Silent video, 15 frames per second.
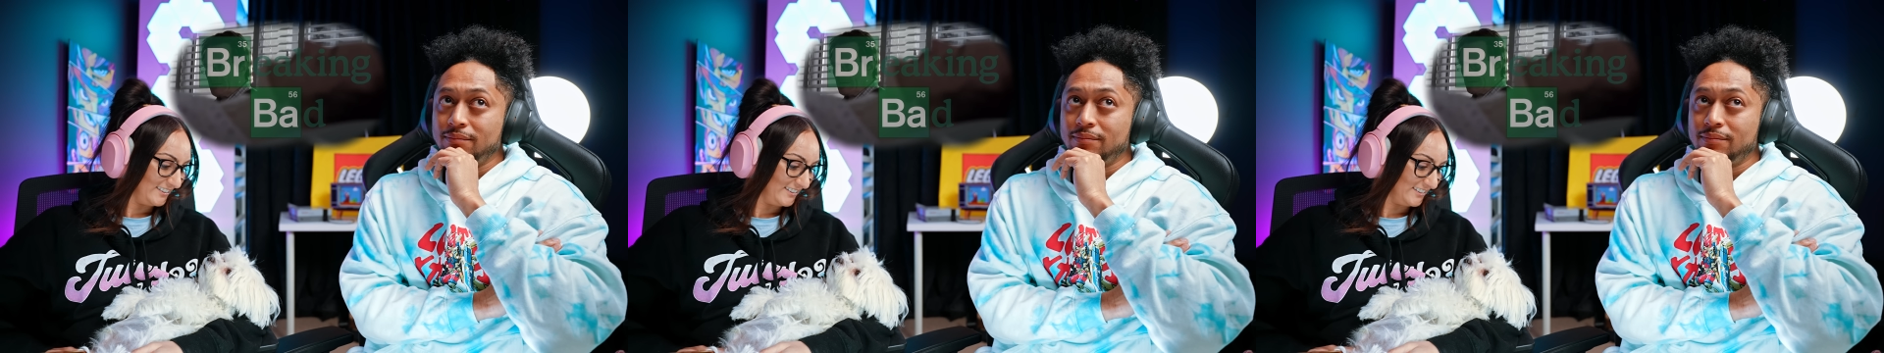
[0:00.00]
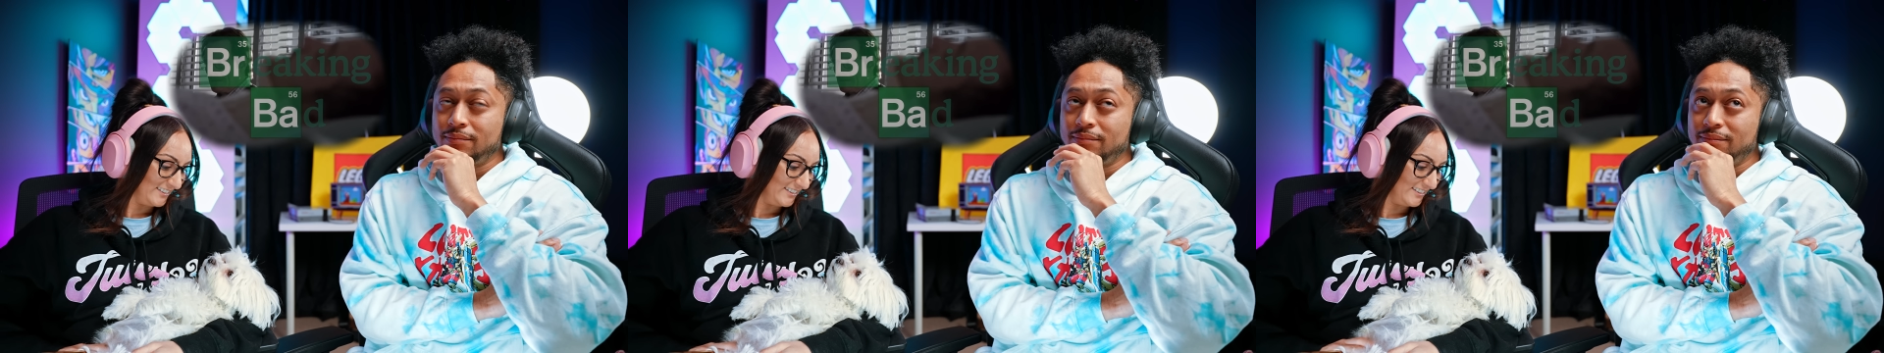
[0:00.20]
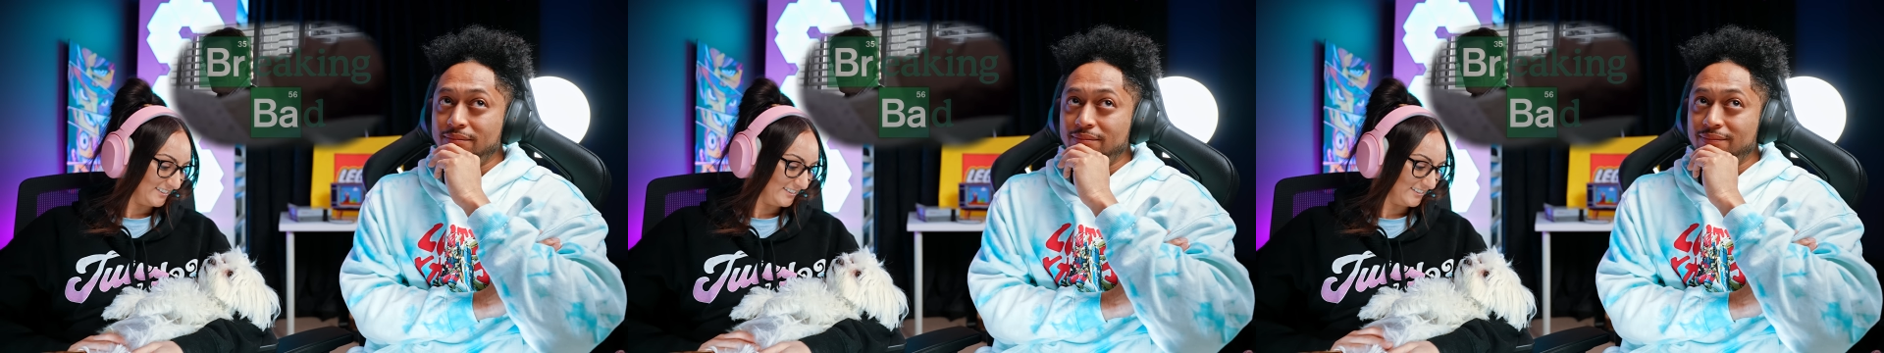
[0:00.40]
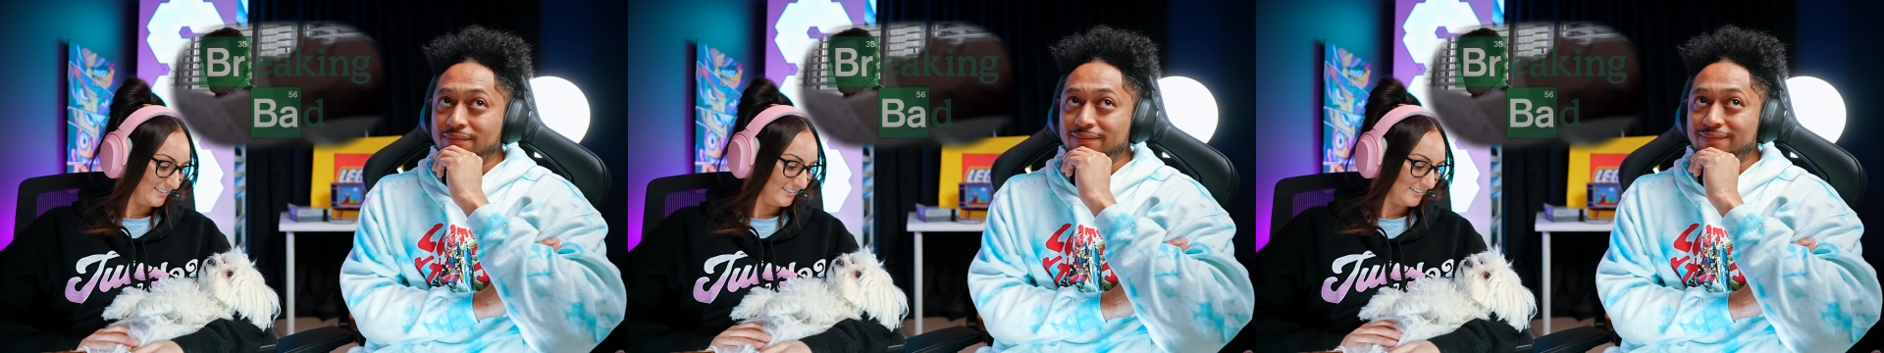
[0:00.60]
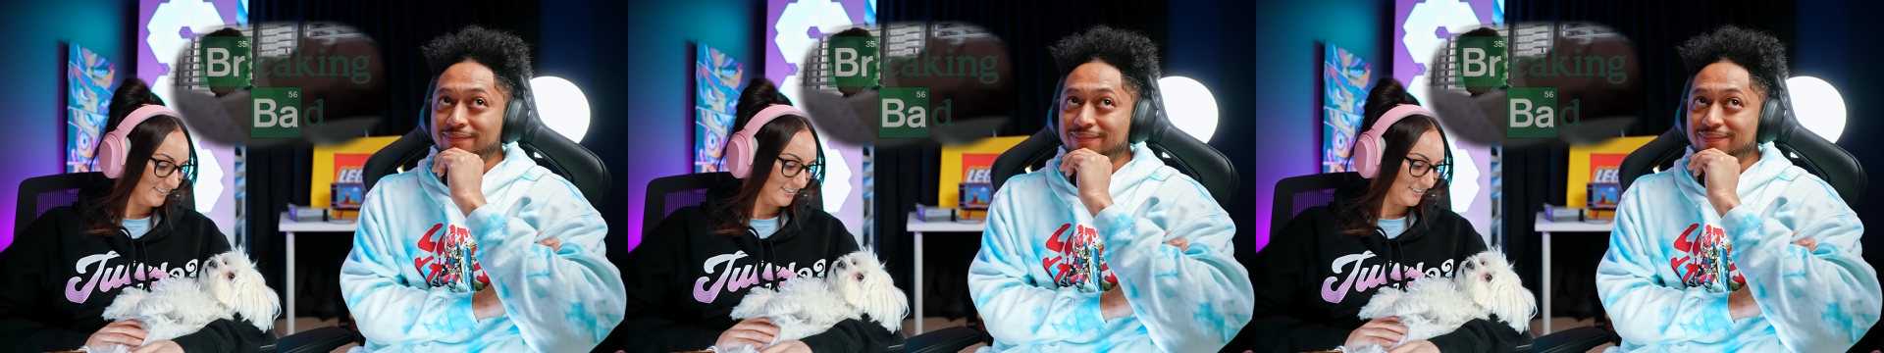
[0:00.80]

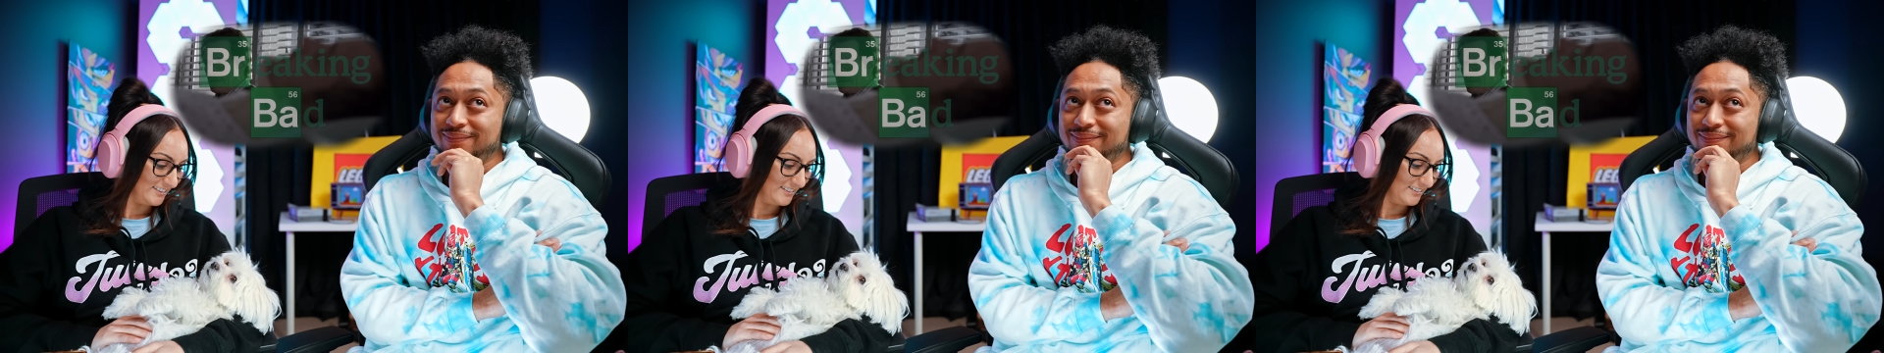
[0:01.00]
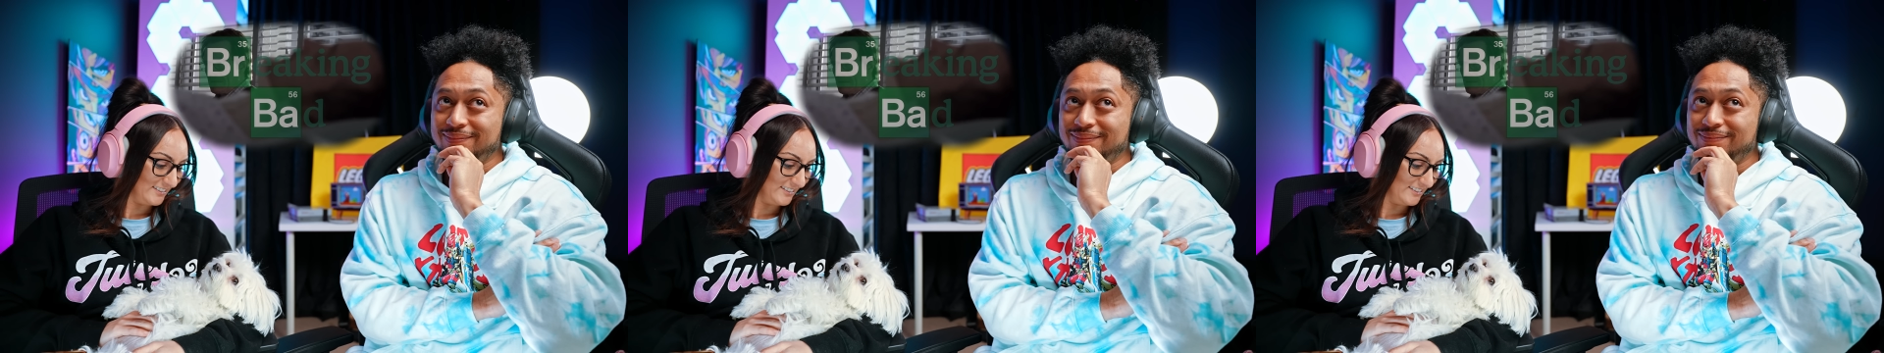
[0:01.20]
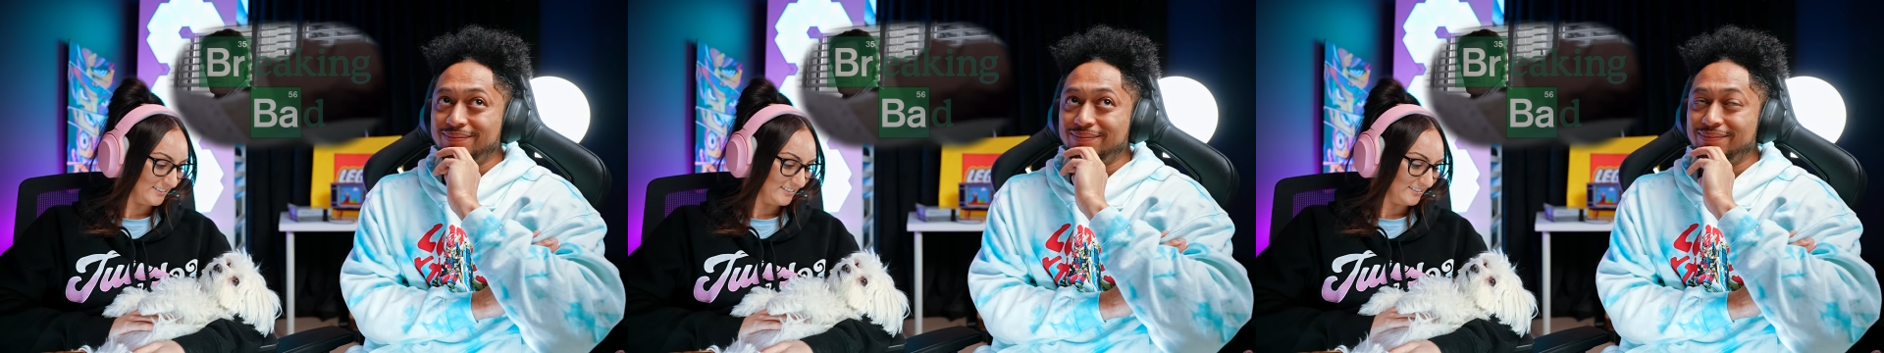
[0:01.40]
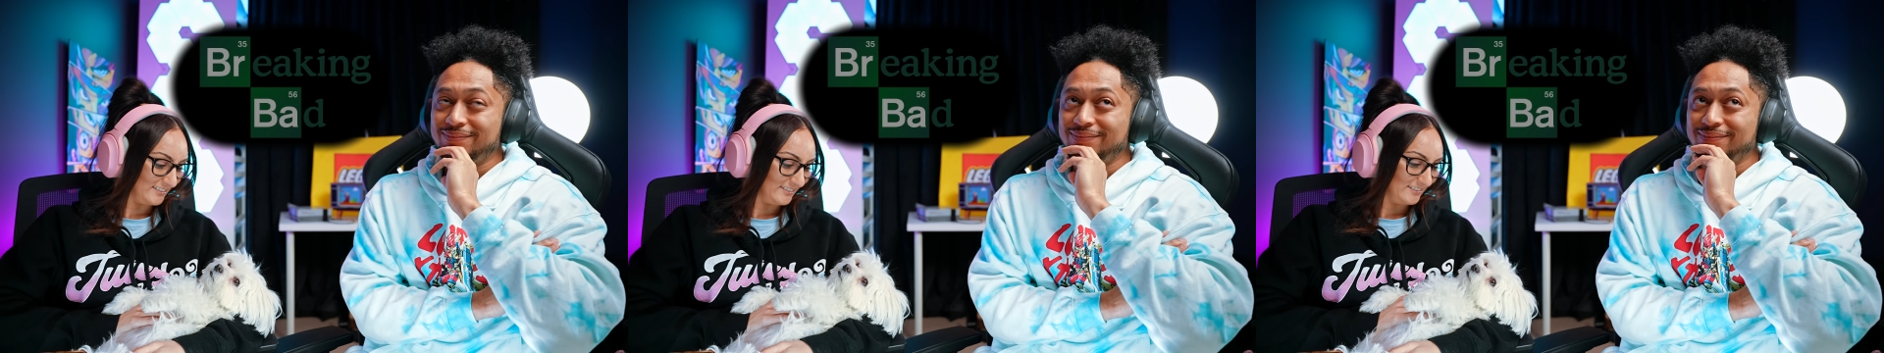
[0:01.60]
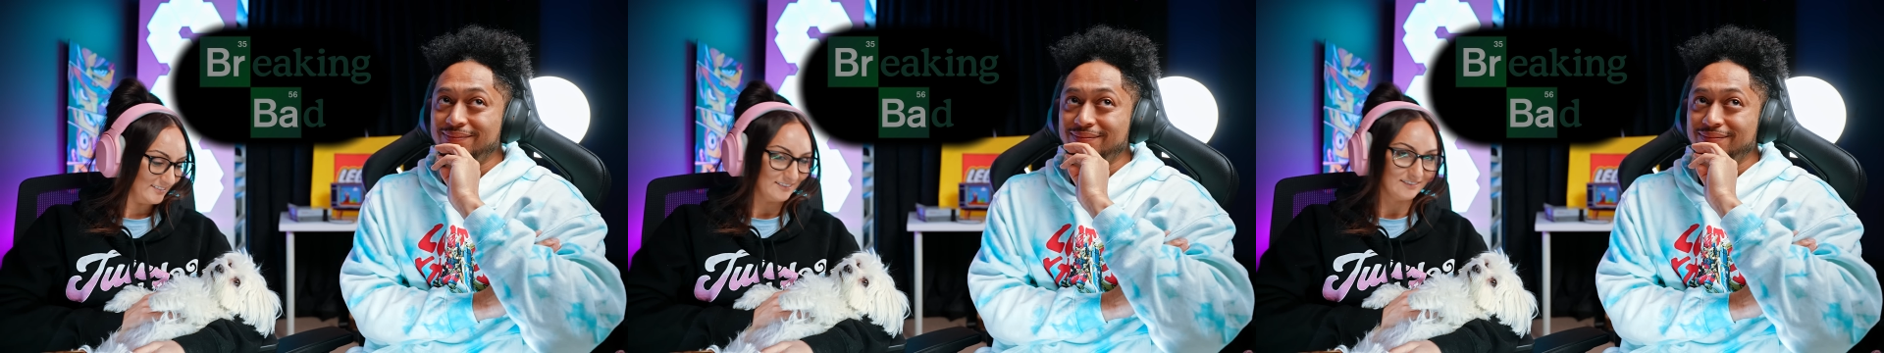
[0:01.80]

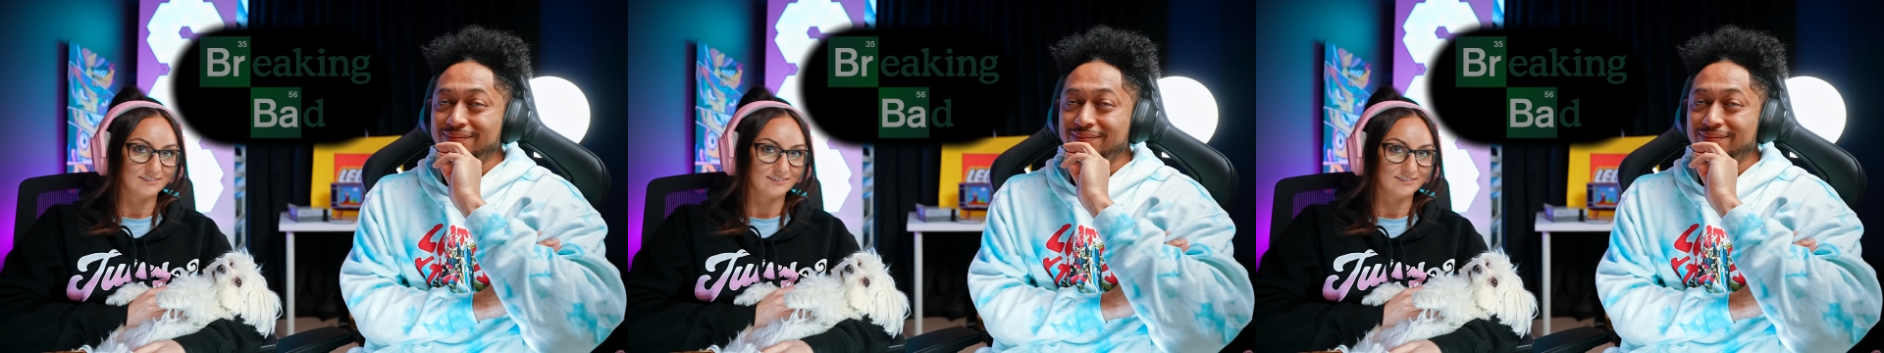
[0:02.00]
Nobody speaks.